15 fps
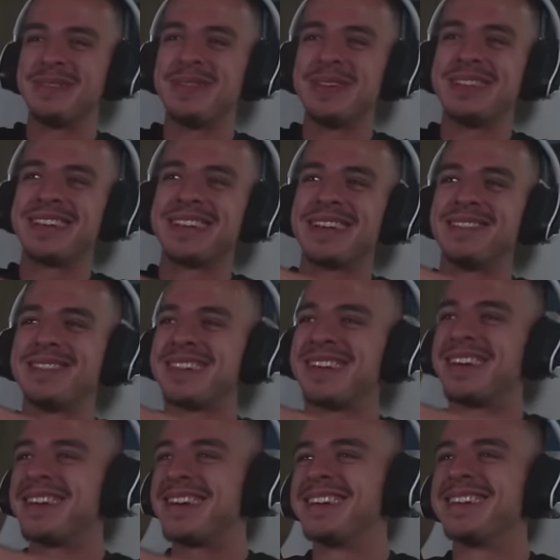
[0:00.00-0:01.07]
the music, I'm
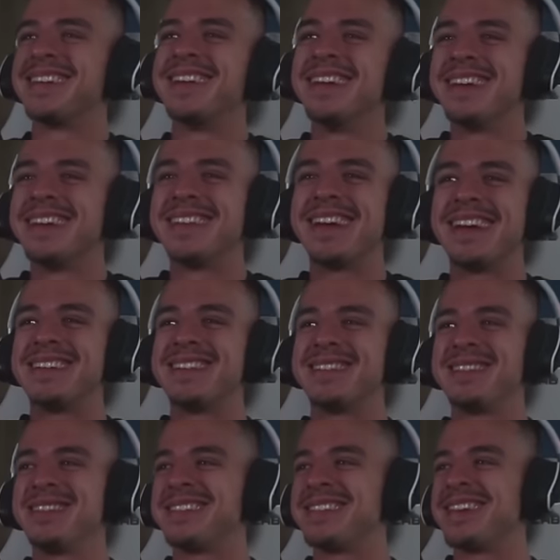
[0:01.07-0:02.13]
sorry. That is
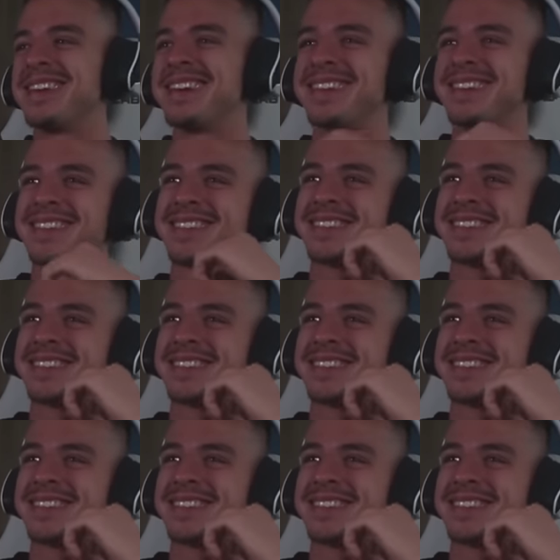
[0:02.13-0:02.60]
too sick.